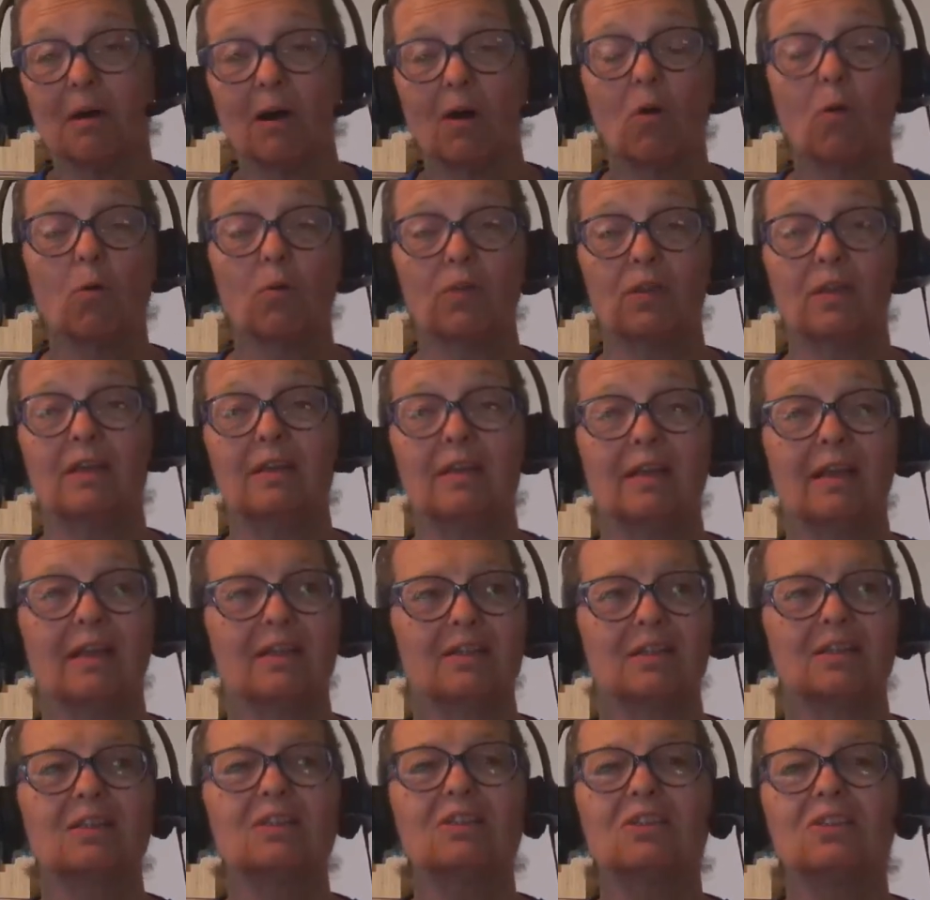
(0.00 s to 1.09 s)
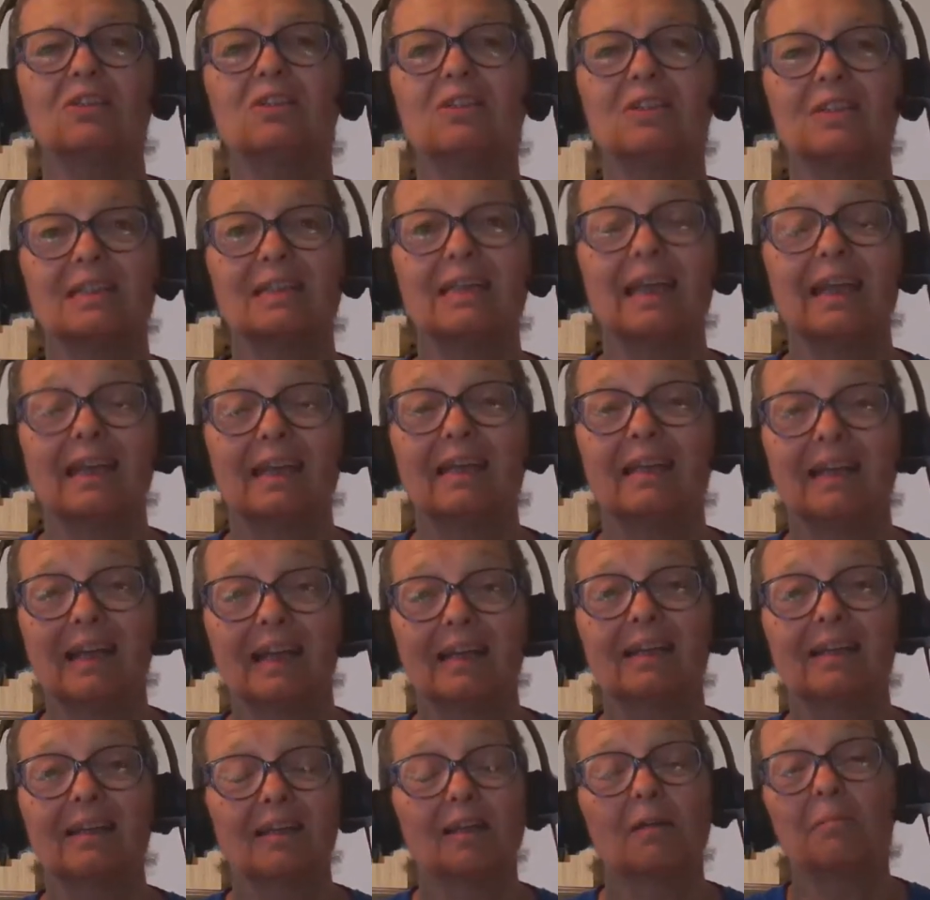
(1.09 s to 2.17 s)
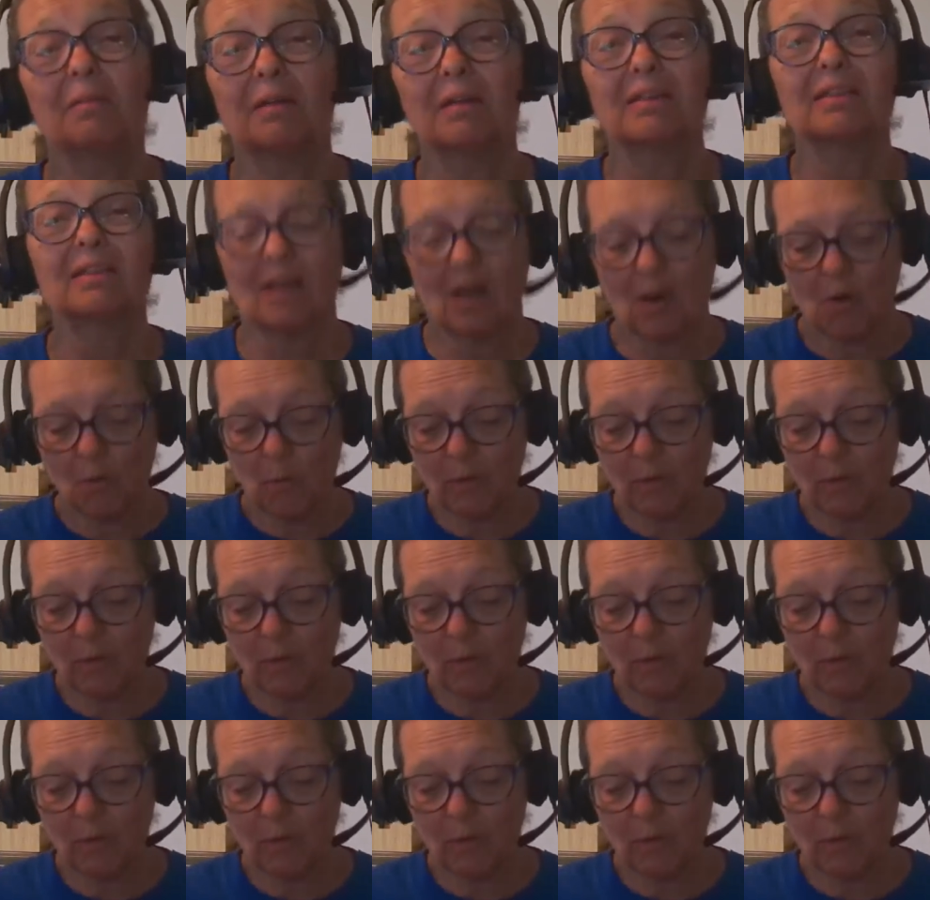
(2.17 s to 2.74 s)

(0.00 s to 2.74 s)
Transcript: my whole thing today is let's just stay connected to him because